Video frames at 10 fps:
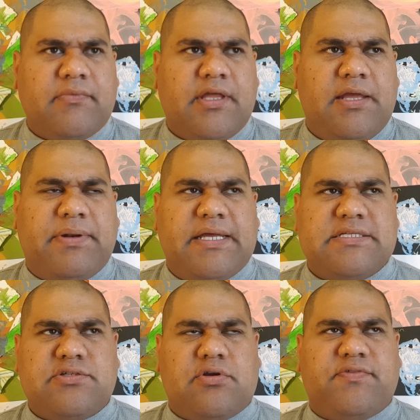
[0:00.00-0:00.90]
He
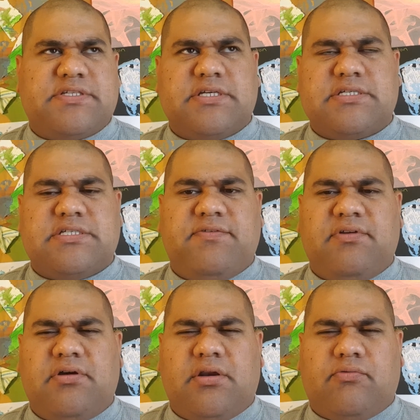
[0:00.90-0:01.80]
plays sort of a
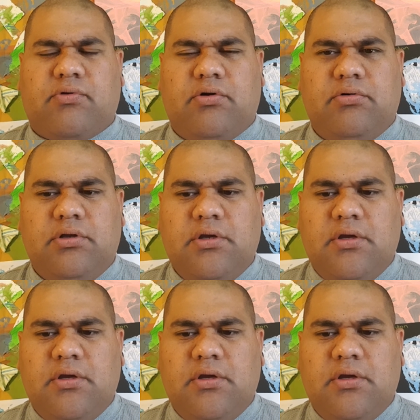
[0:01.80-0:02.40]
6-7 kind of role.